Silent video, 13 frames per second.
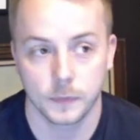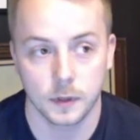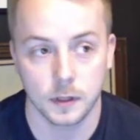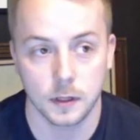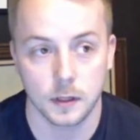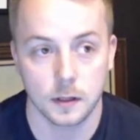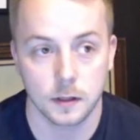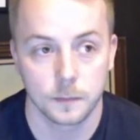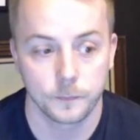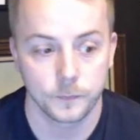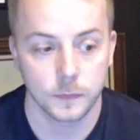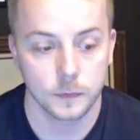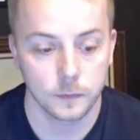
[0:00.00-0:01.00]
the
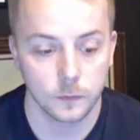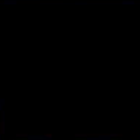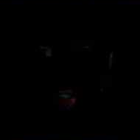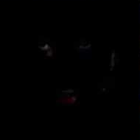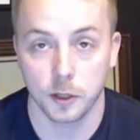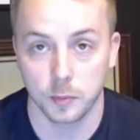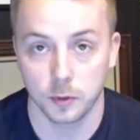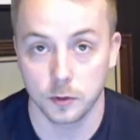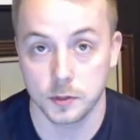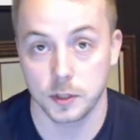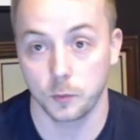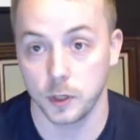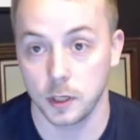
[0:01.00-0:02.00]

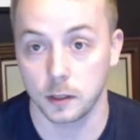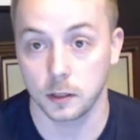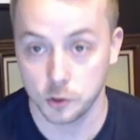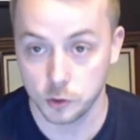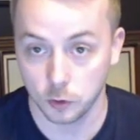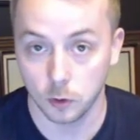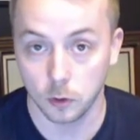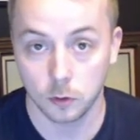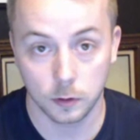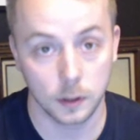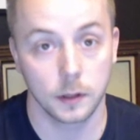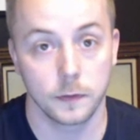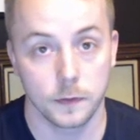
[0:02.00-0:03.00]
variables that we control
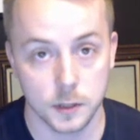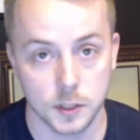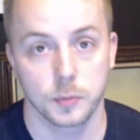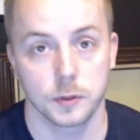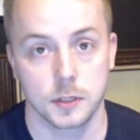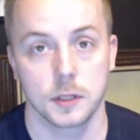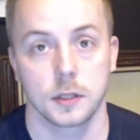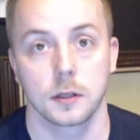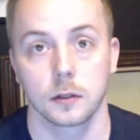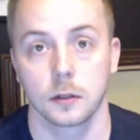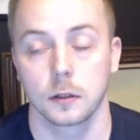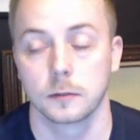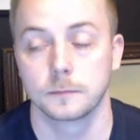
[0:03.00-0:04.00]
on this
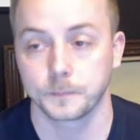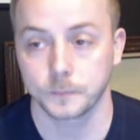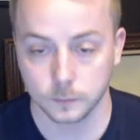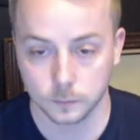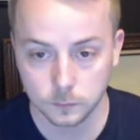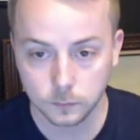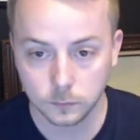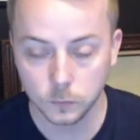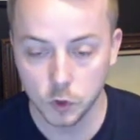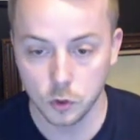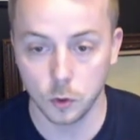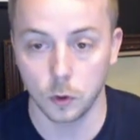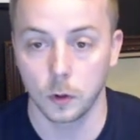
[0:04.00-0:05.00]
particular
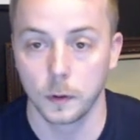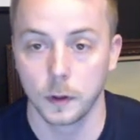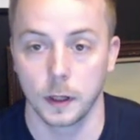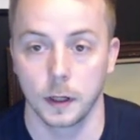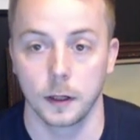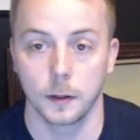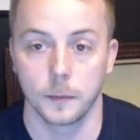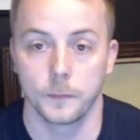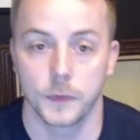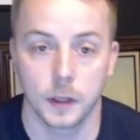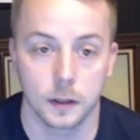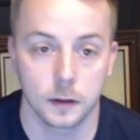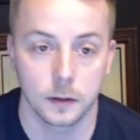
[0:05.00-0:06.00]
tool.
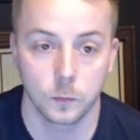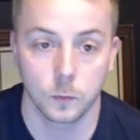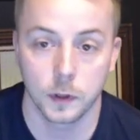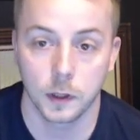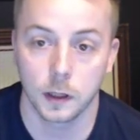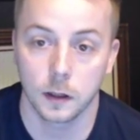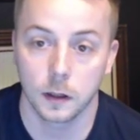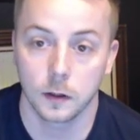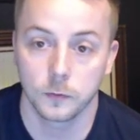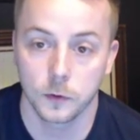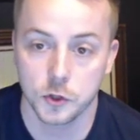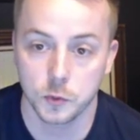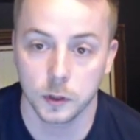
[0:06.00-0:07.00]
And the
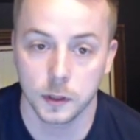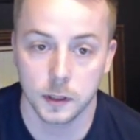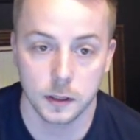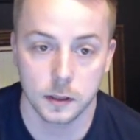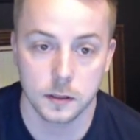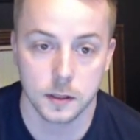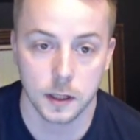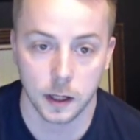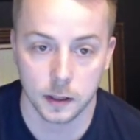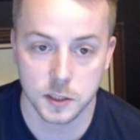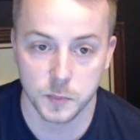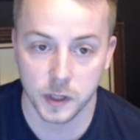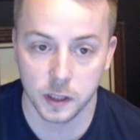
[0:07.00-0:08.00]
first one is
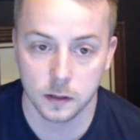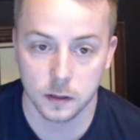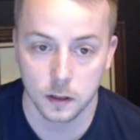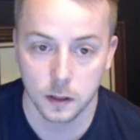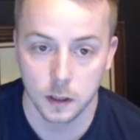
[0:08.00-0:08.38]
ad spend,